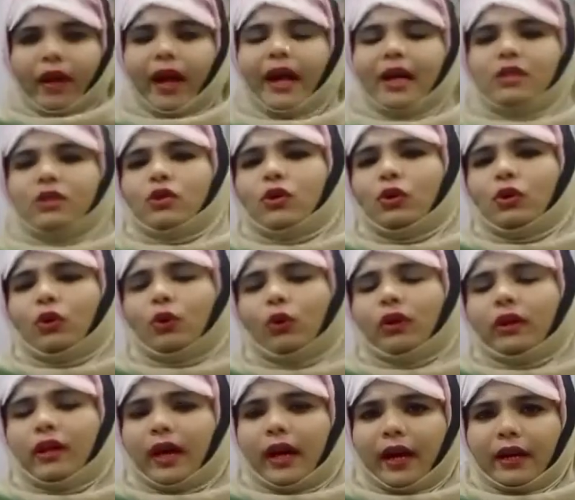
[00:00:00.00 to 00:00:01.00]
As you
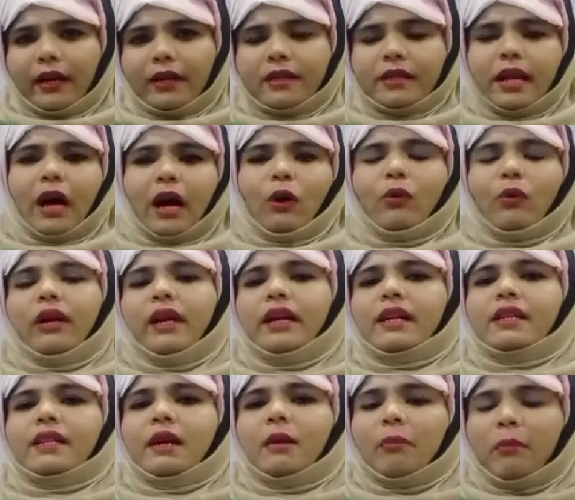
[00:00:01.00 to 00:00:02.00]
know that sound
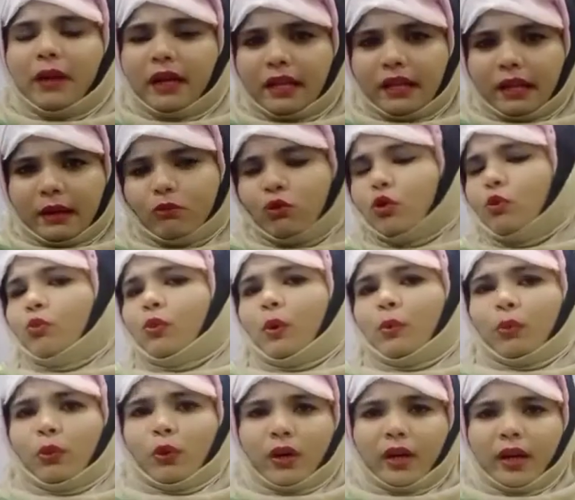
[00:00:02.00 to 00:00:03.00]
needs a medium to
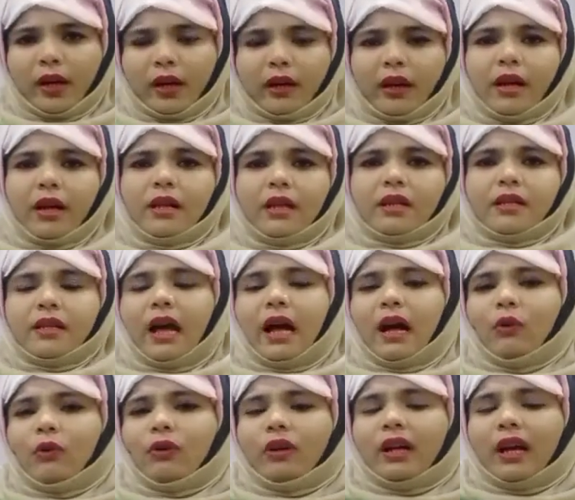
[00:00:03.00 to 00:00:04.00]
propagate.
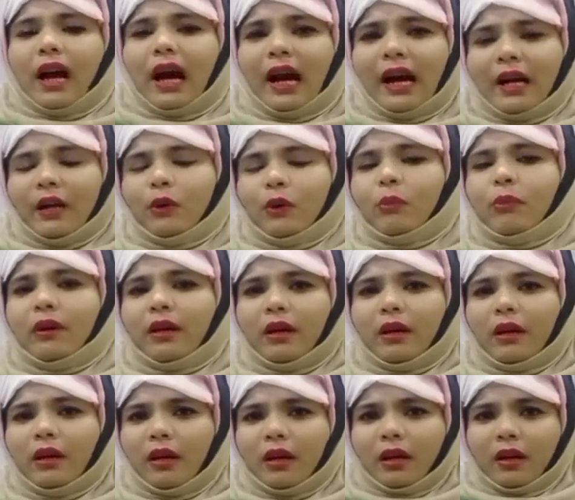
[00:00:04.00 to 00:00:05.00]
Sound can't
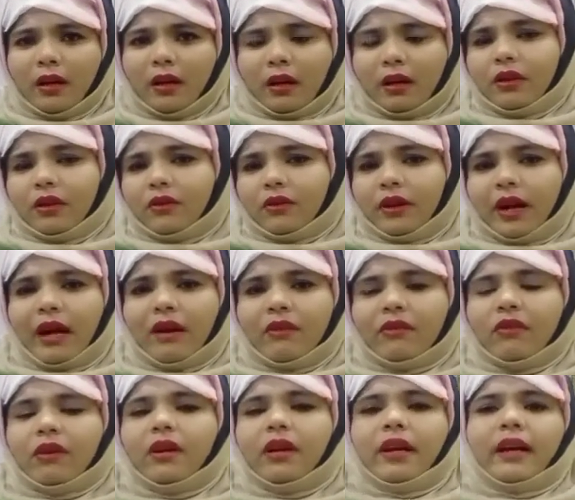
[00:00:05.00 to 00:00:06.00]
be
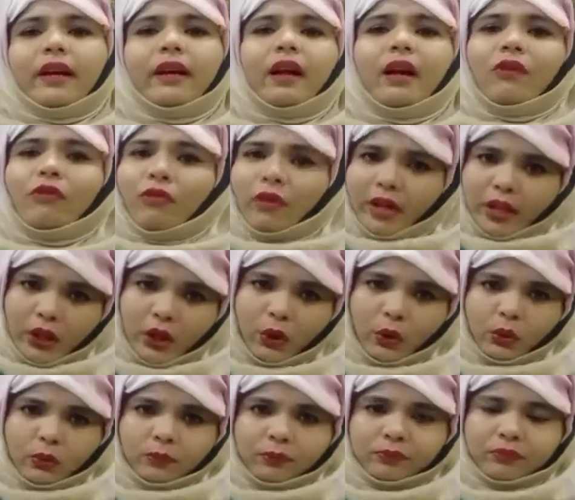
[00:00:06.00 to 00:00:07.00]
travel in a
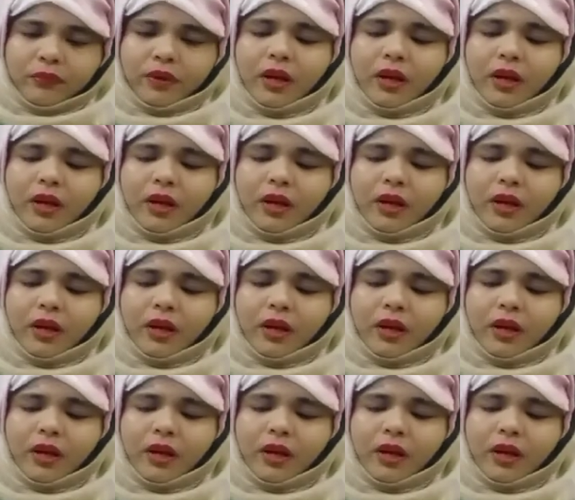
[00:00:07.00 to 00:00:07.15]
vacuum.